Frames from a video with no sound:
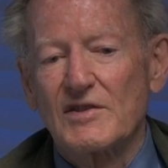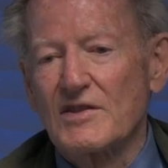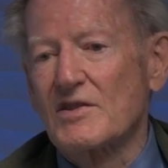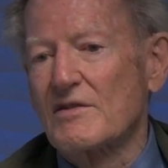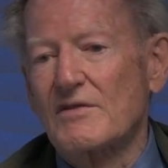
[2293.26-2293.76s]

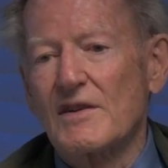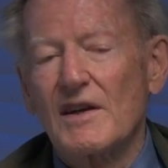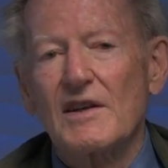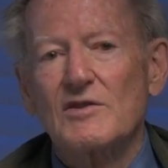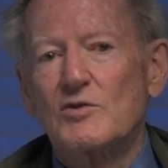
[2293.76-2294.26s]
just
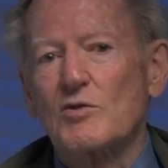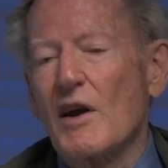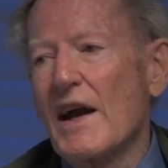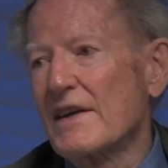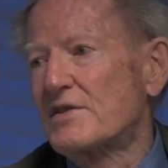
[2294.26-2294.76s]

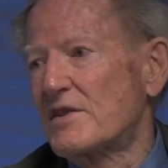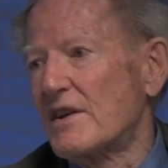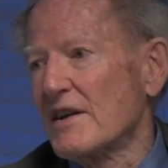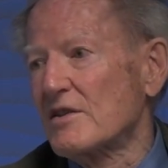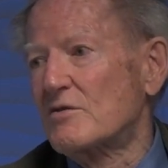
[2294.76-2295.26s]

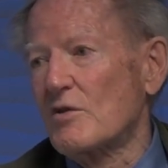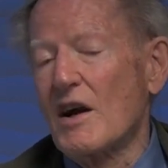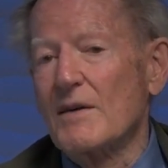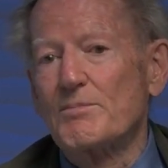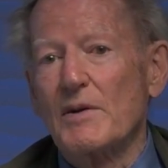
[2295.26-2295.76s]
drastic
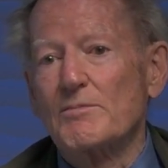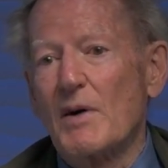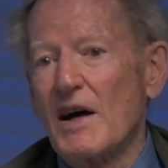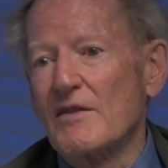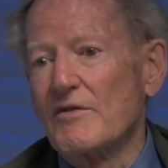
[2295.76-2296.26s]
drop in
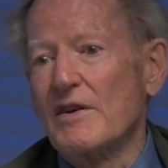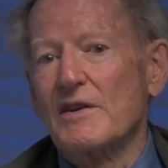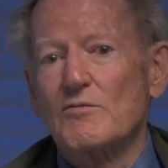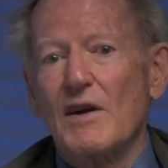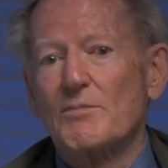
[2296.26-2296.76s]

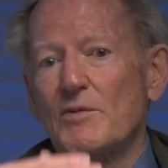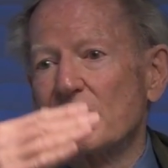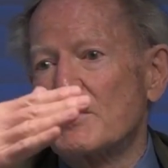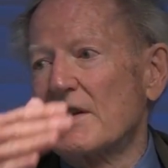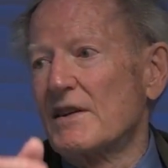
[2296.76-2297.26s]
poverty
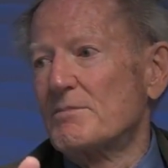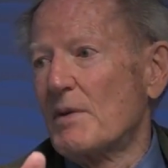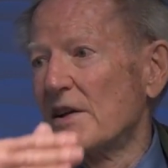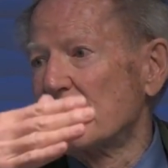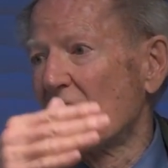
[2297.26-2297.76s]
represented
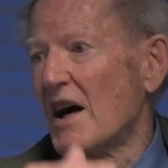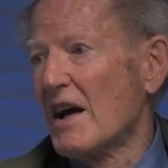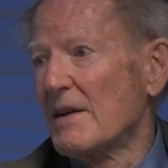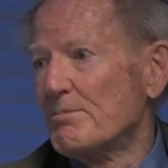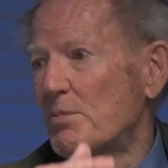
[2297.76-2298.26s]
by
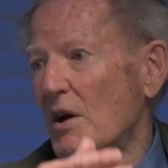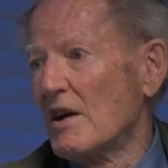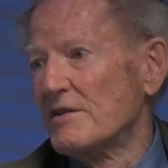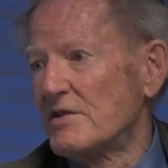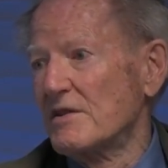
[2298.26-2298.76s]
time
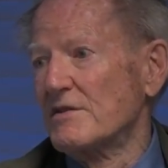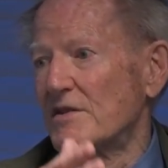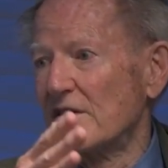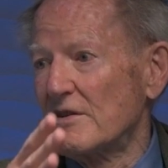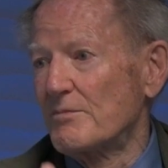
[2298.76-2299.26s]

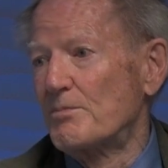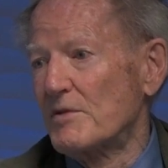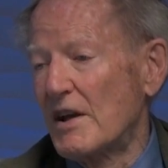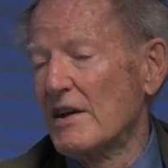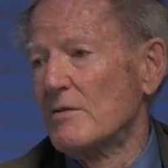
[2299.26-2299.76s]
prices that
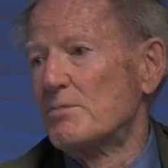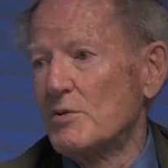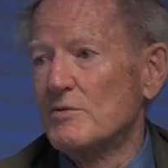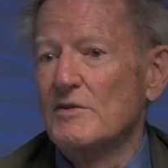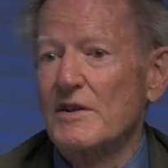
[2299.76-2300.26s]
Gail
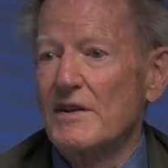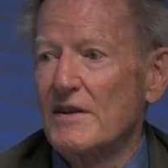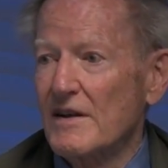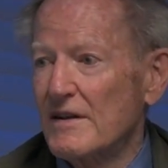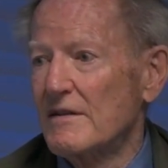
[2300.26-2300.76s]

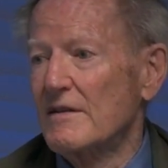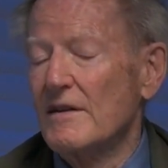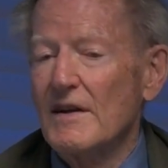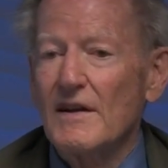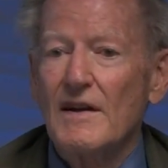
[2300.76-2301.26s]
Pooley and